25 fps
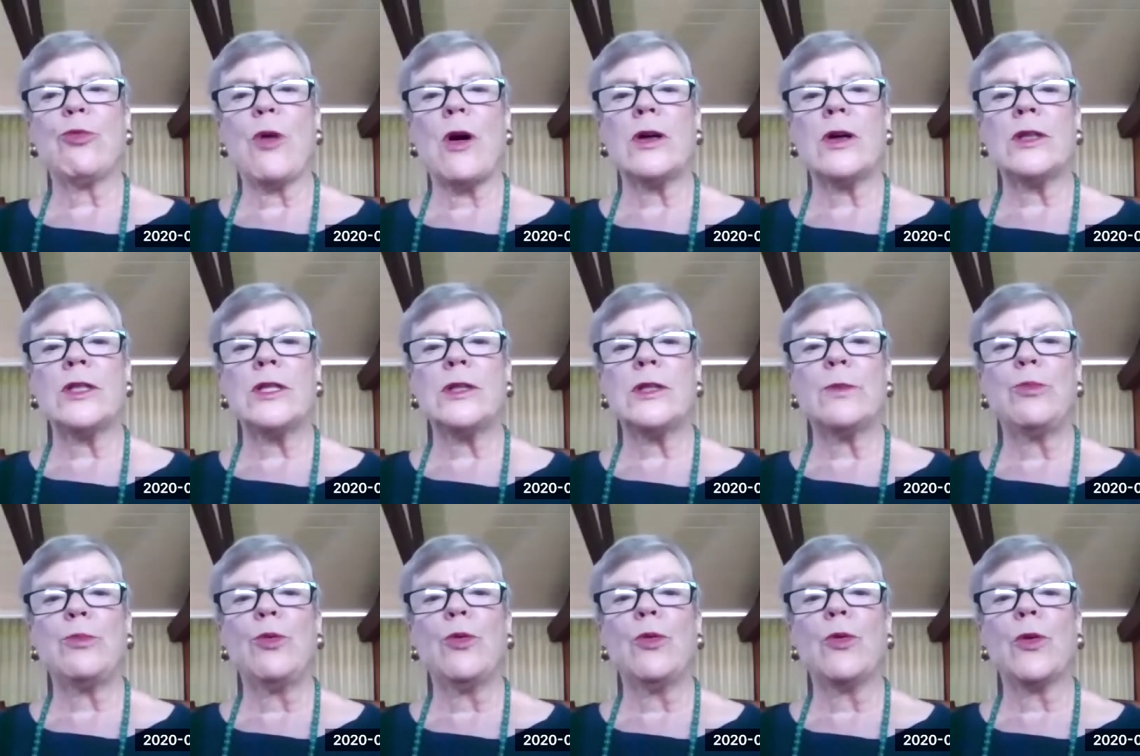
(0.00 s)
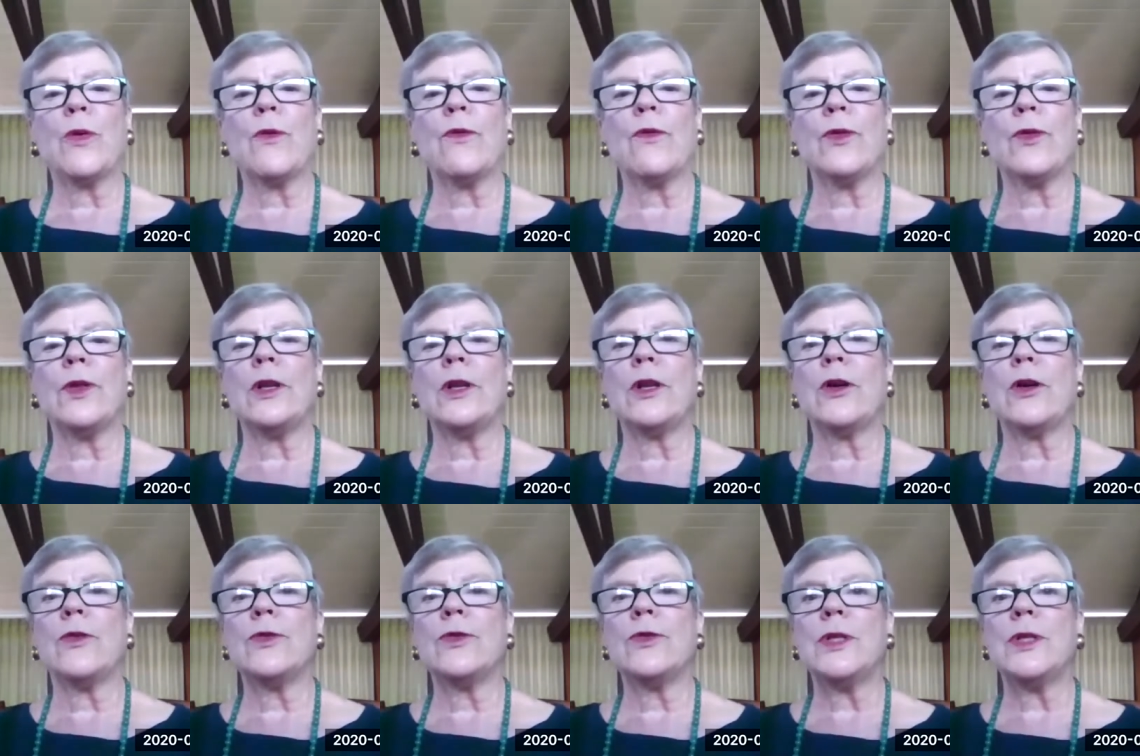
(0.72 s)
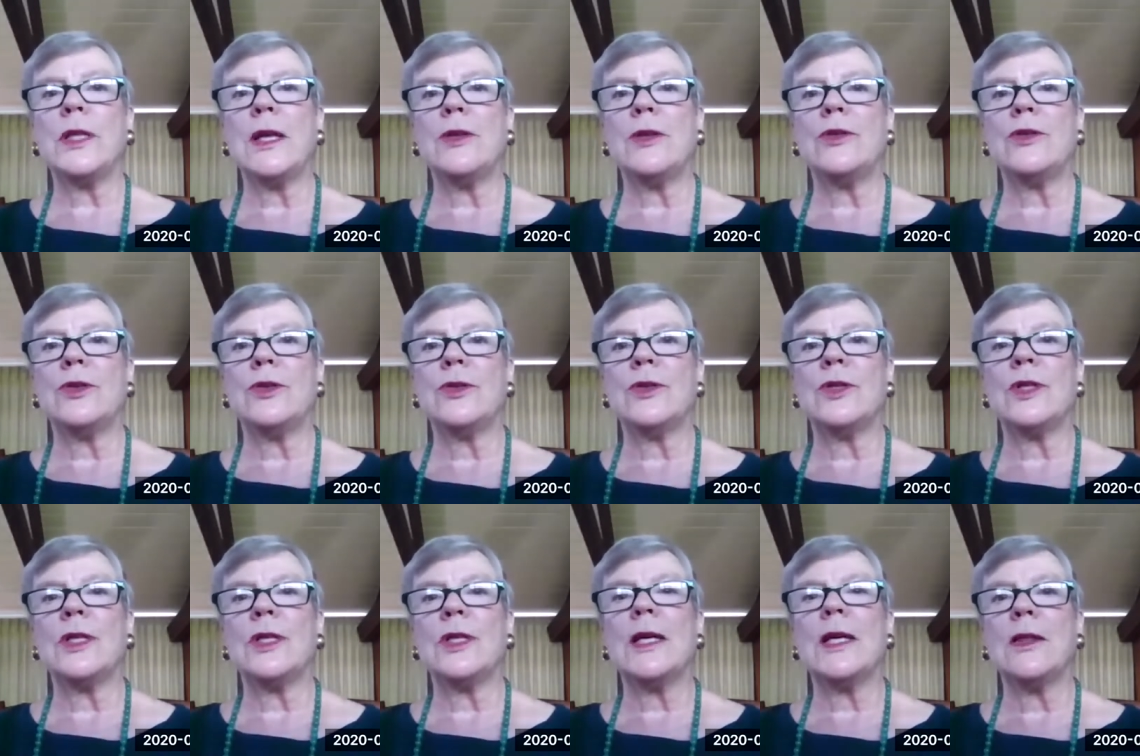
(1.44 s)
broad support for the
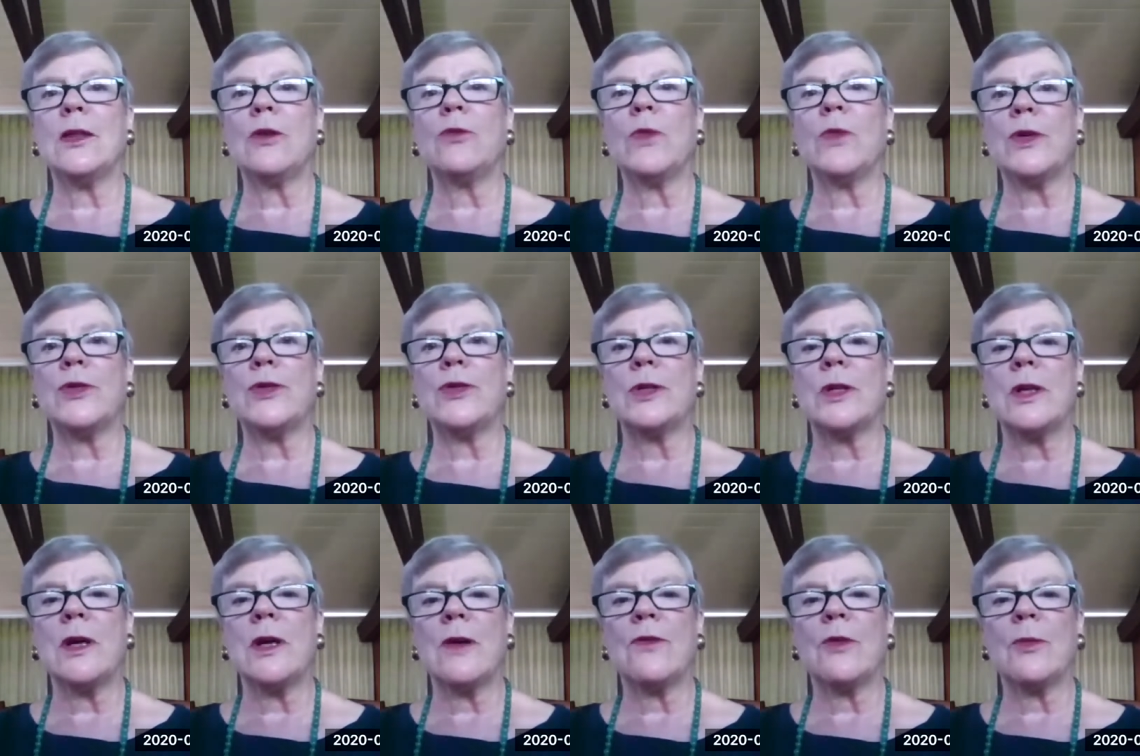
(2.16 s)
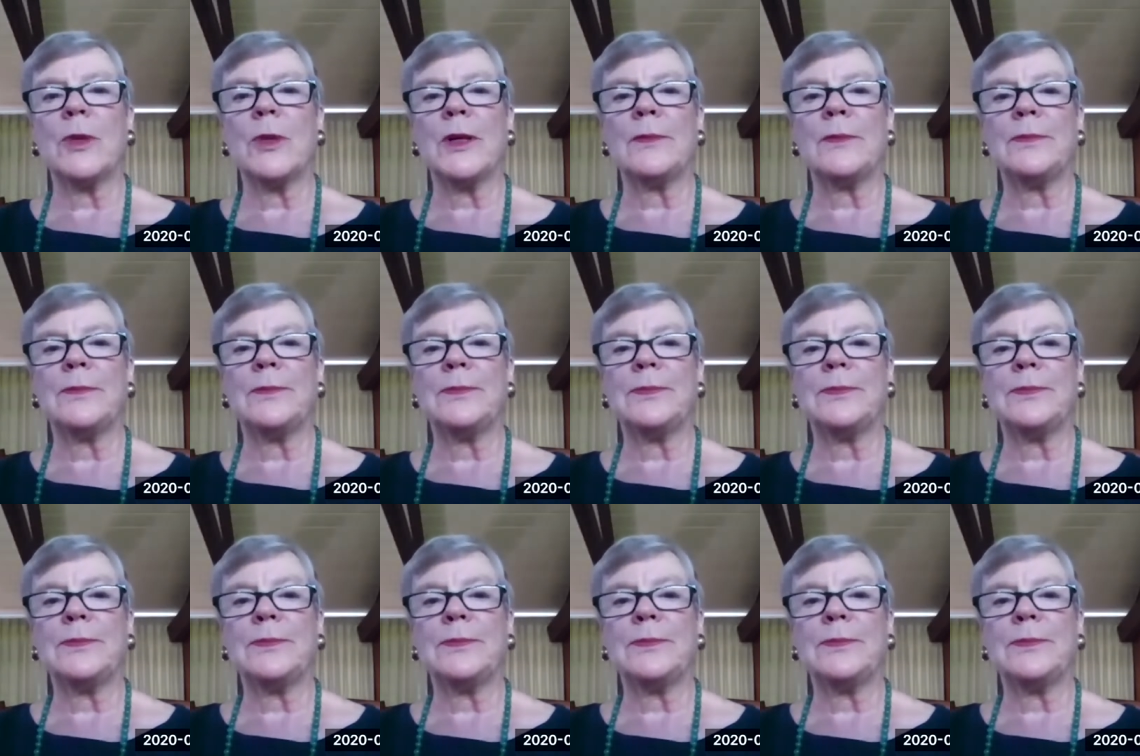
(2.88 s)
negotiations in the Russian government.